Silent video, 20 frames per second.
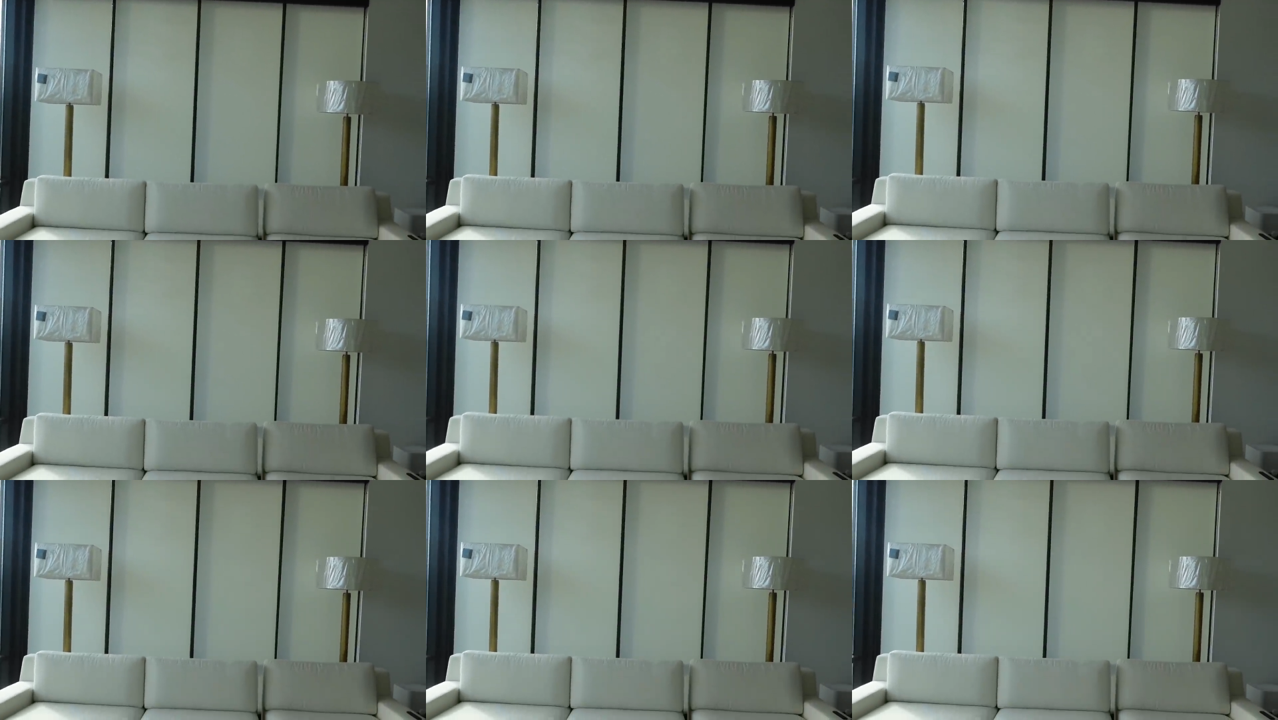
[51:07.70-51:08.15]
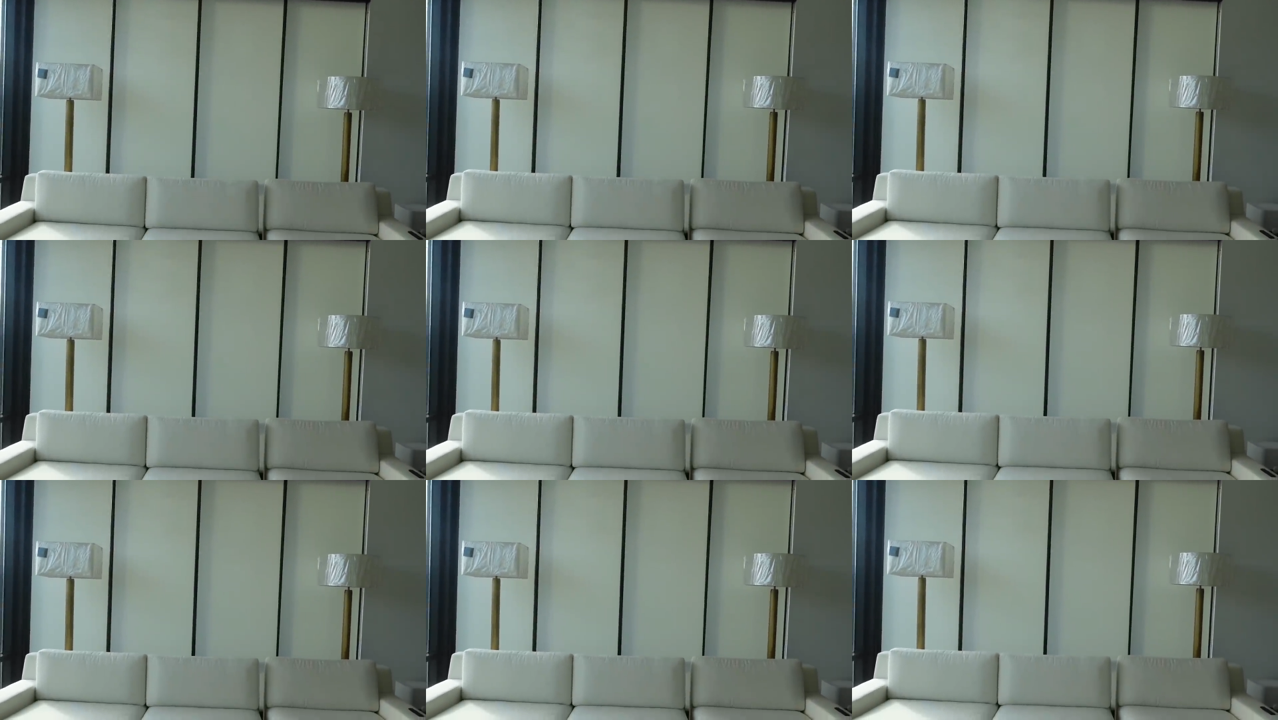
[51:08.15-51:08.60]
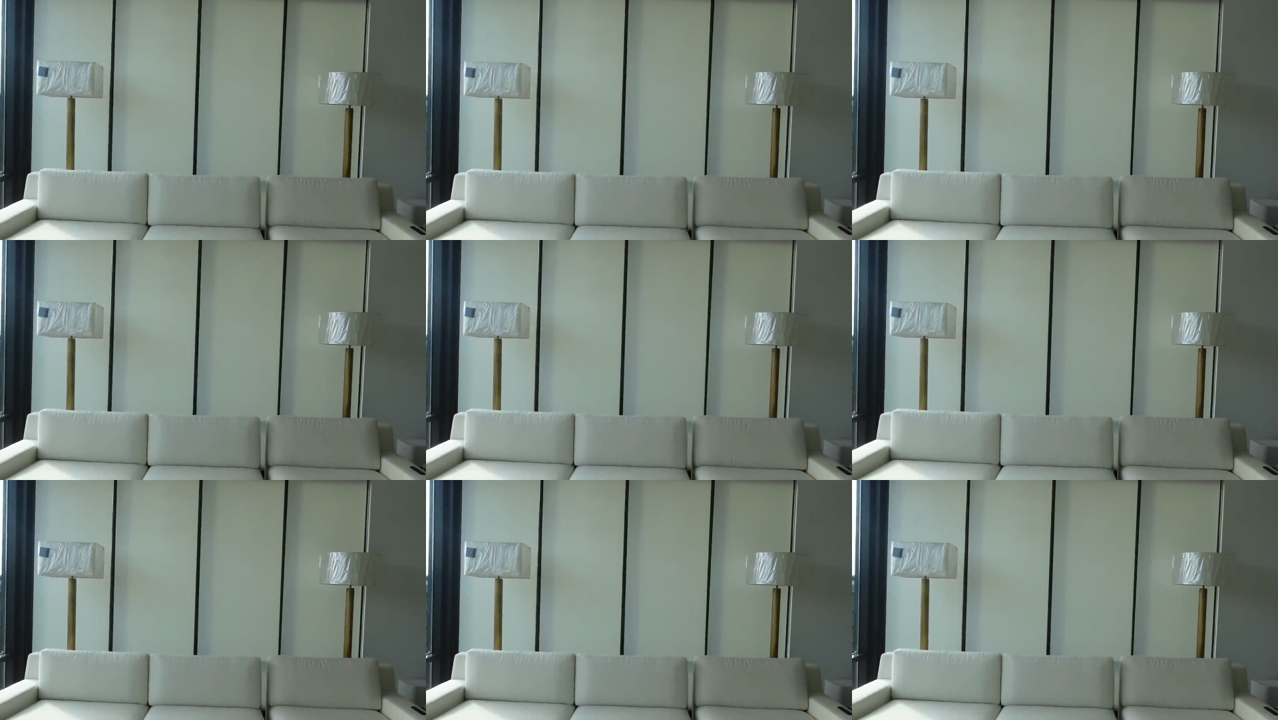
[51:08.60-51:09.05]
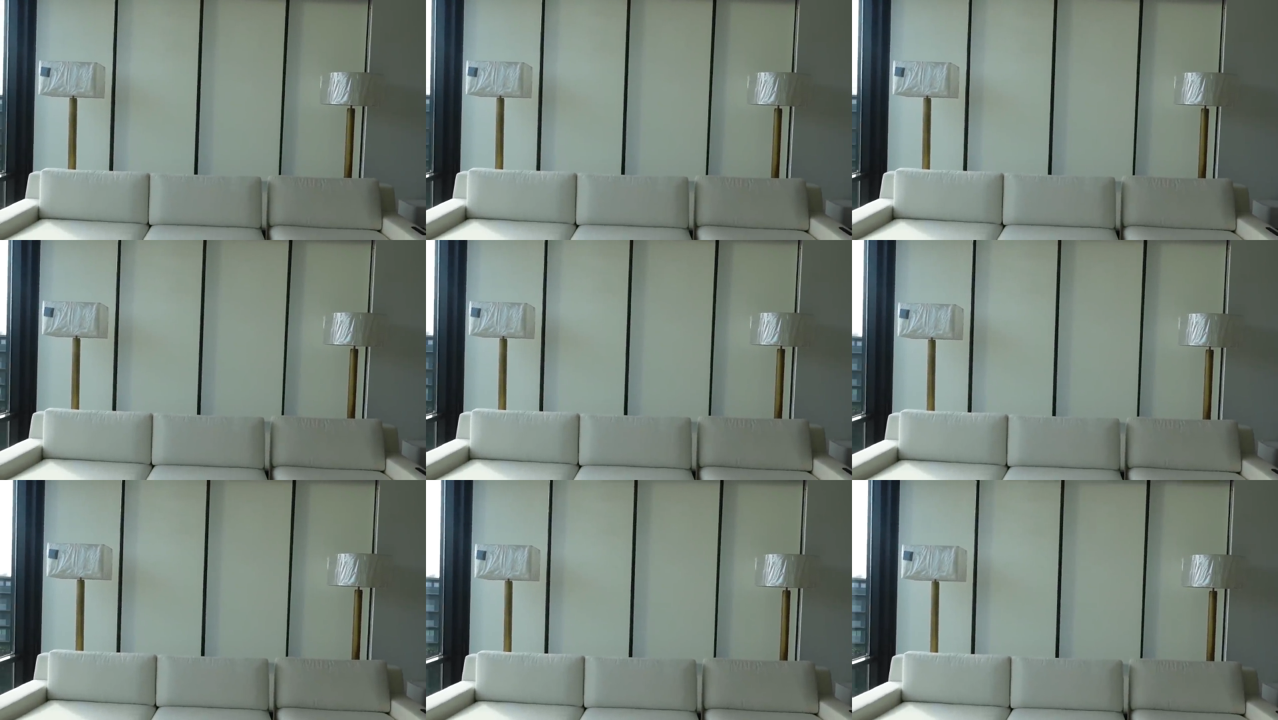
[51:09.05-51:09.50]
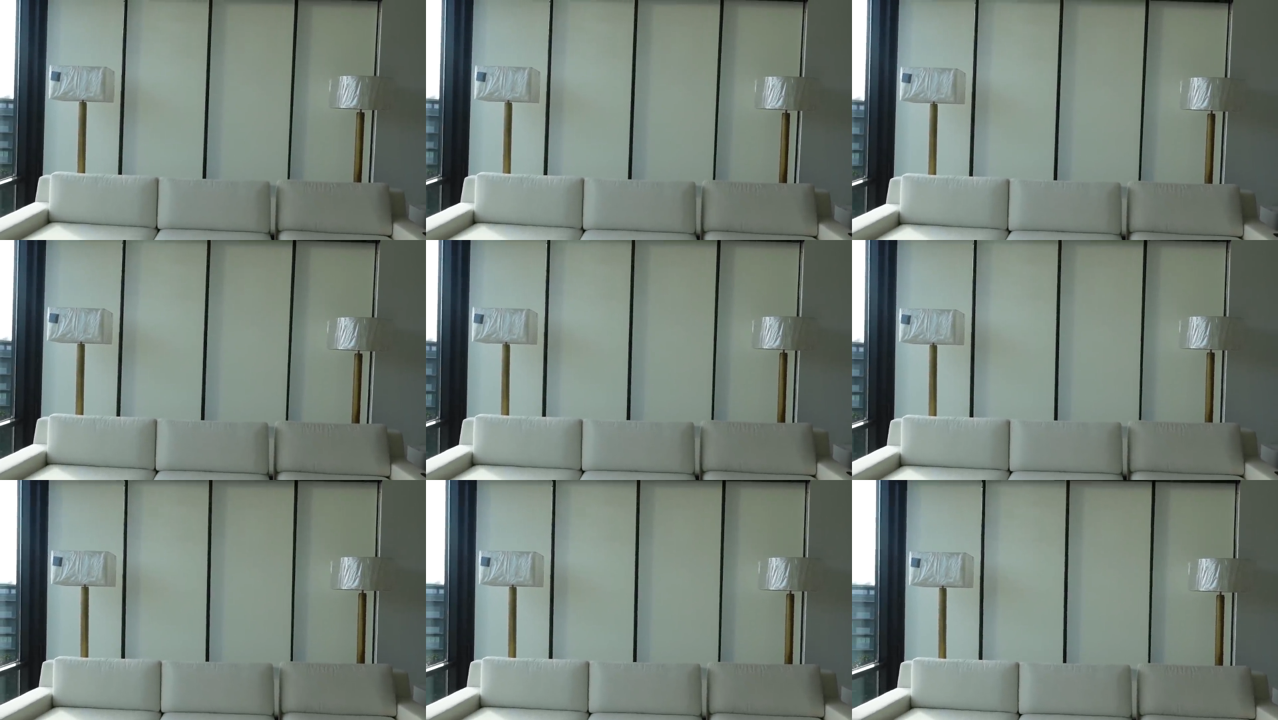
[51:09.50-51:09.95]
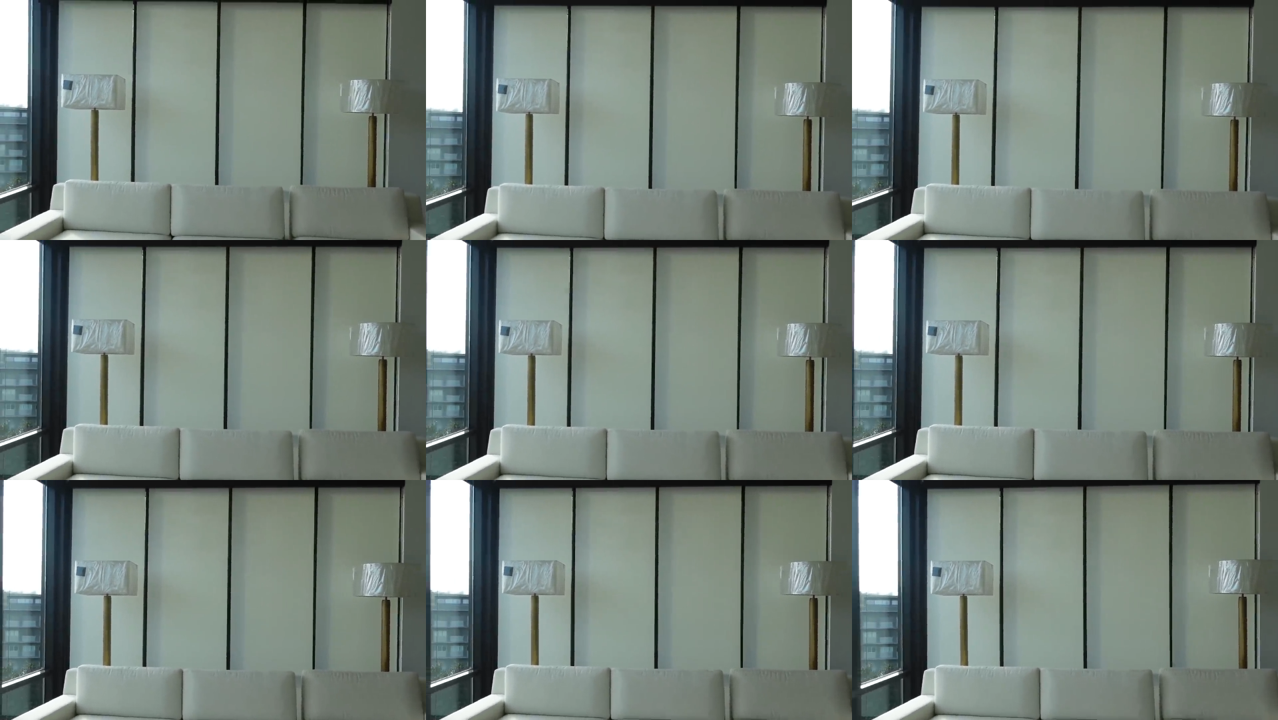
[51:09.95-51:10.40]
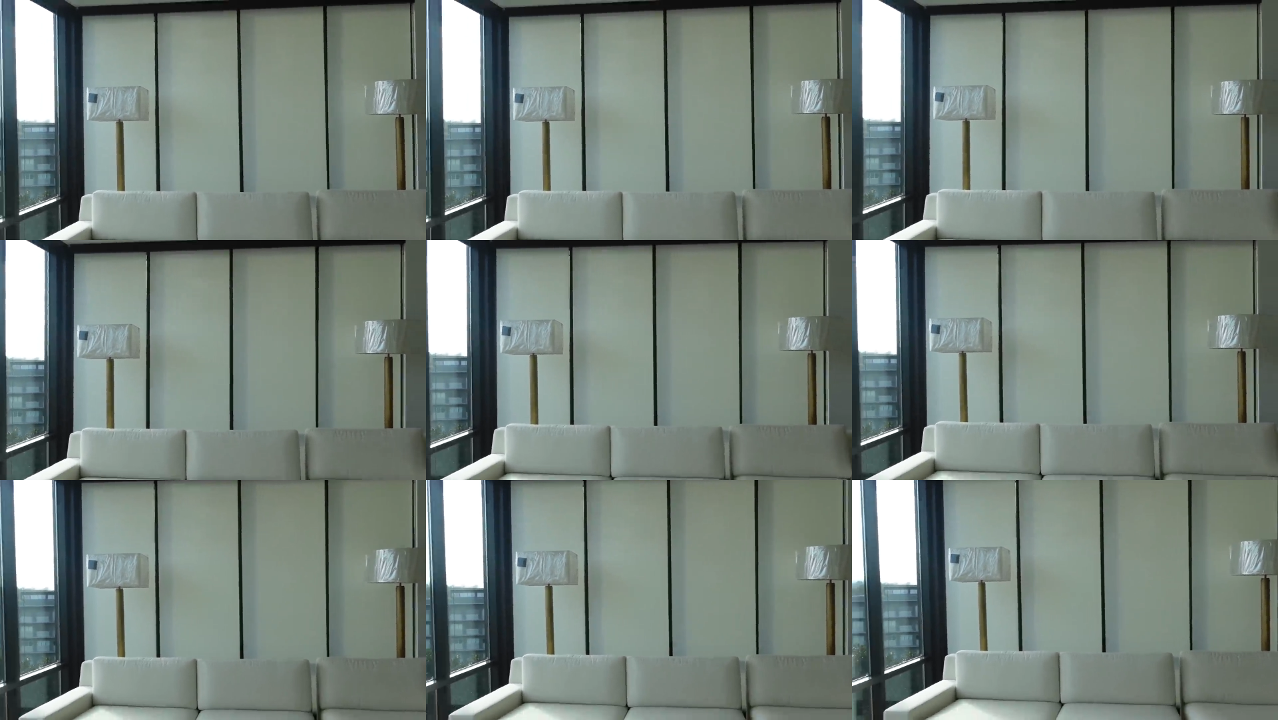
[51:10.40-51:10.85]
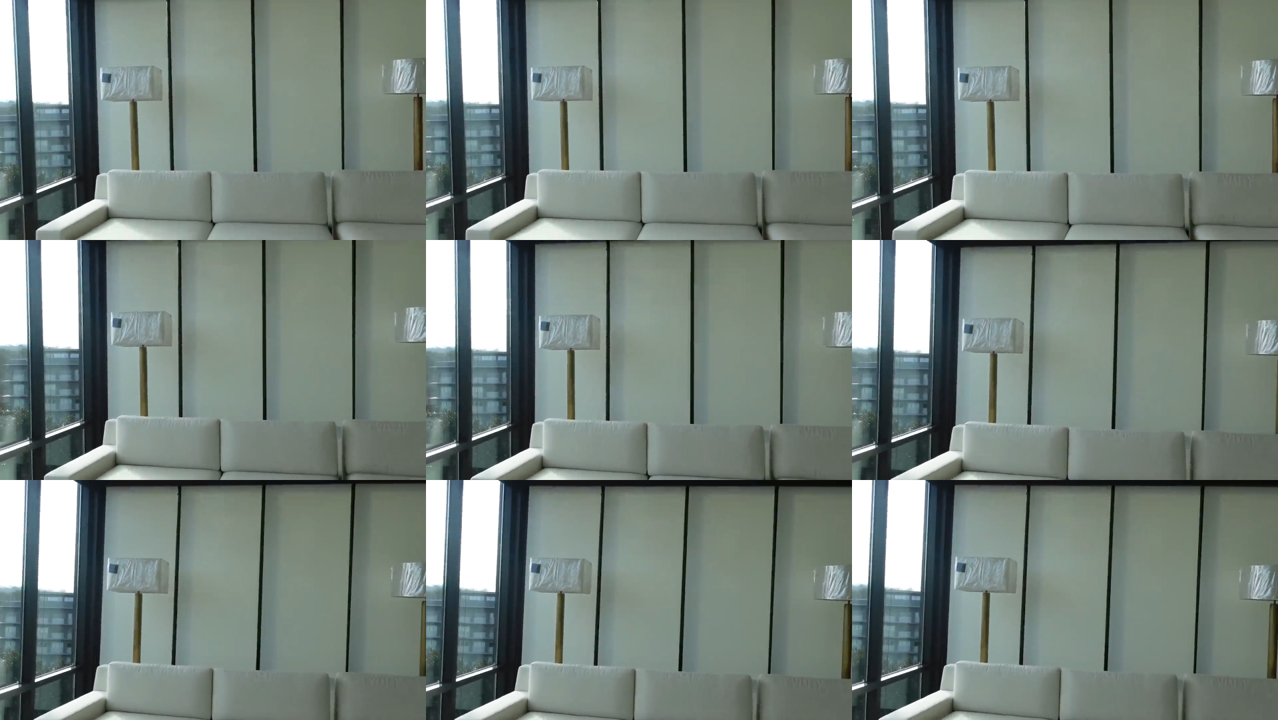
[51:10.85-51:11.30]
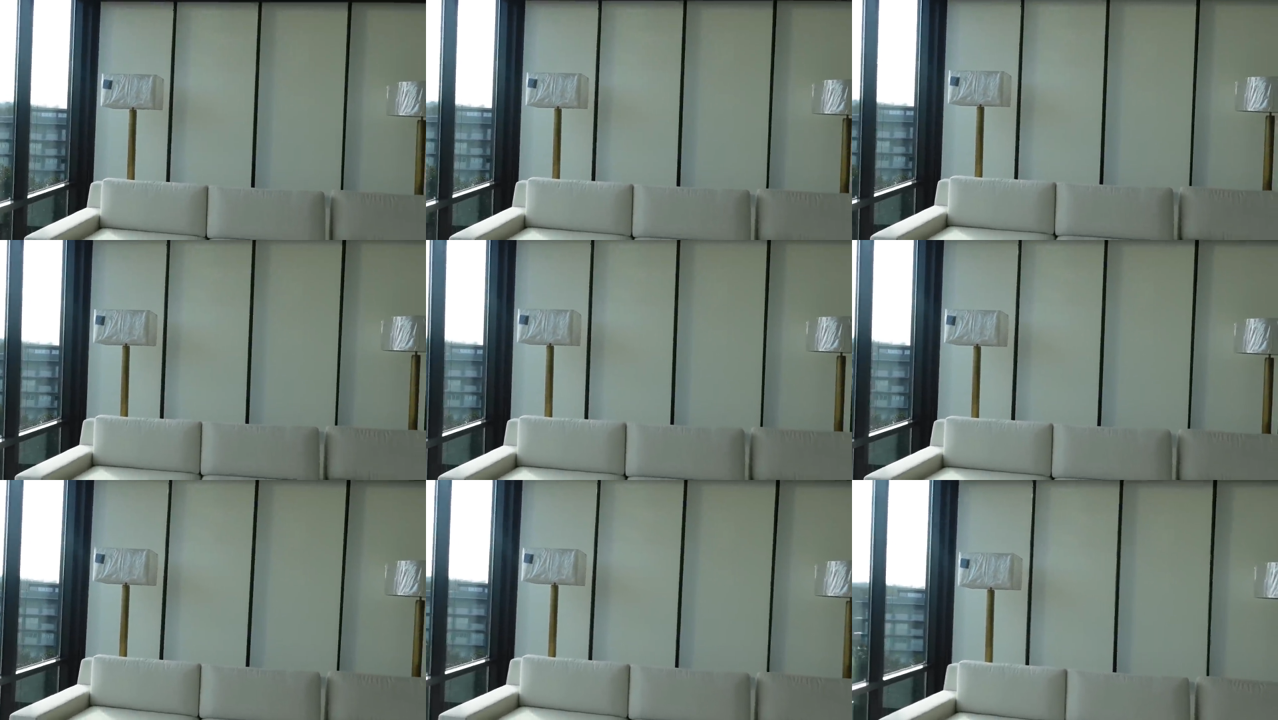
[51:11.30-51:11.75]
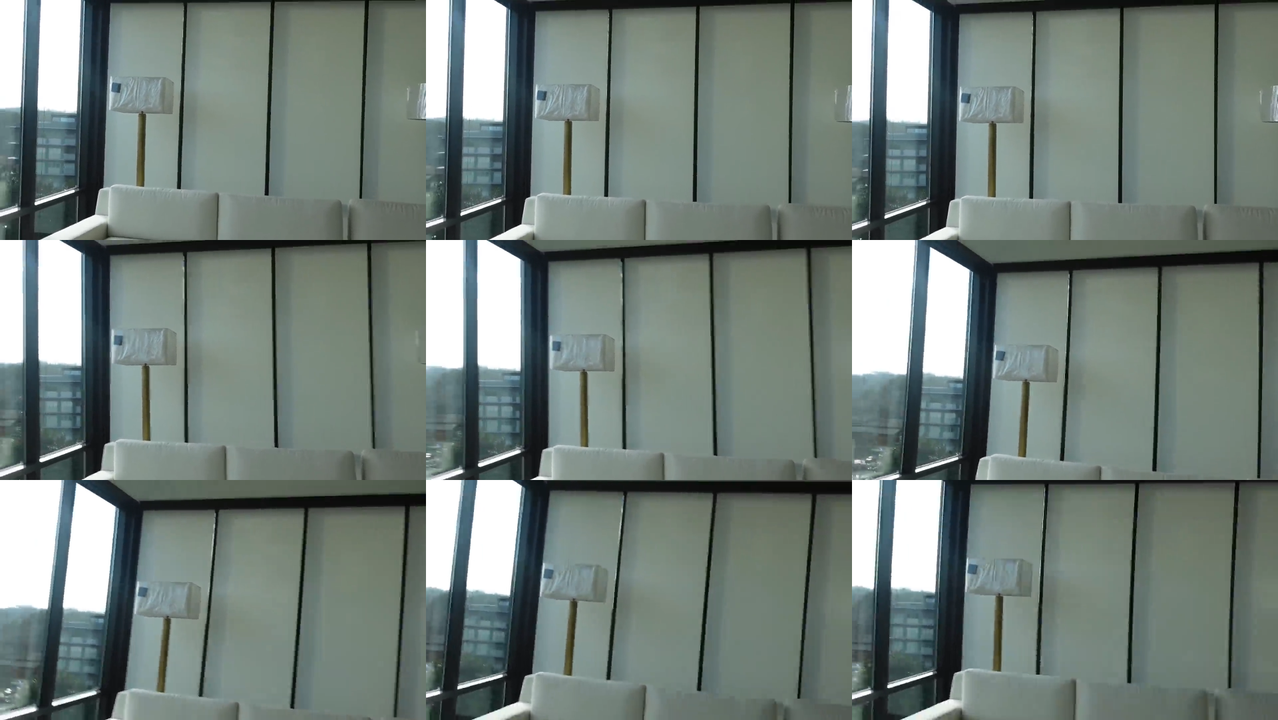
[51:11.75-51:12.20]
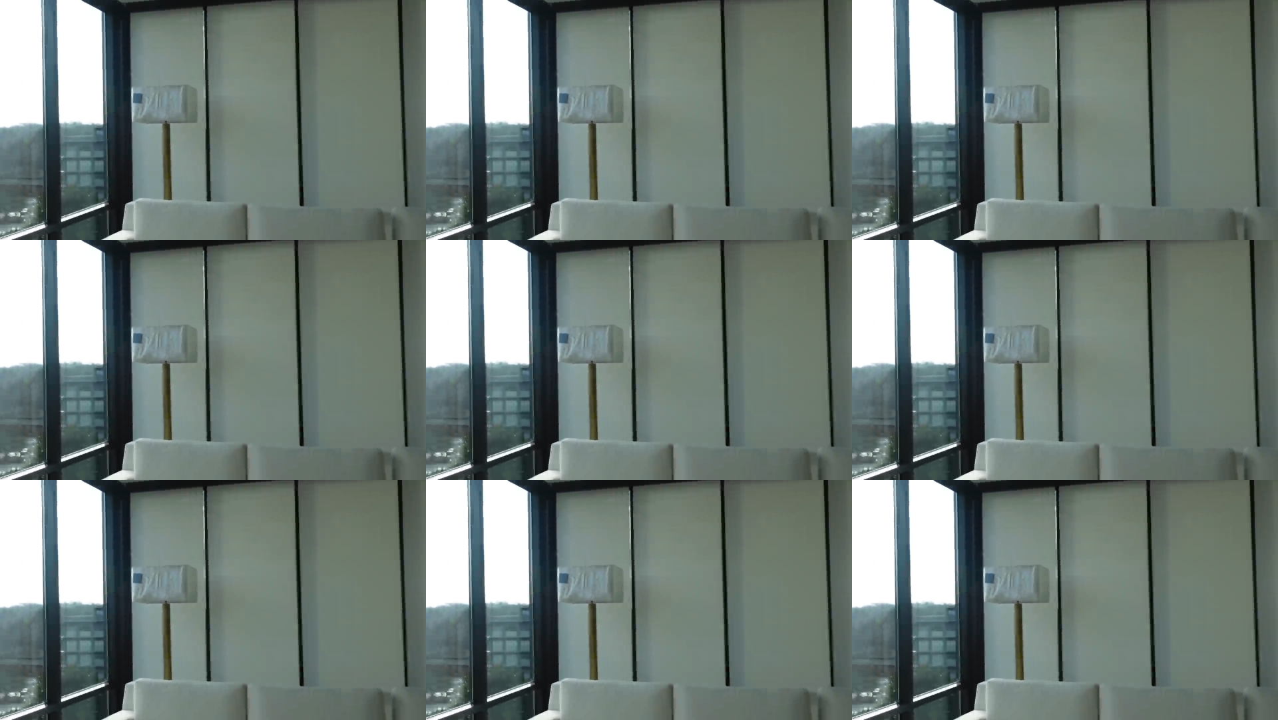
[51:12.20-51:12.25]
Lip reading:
Nobody's mouth can be seen.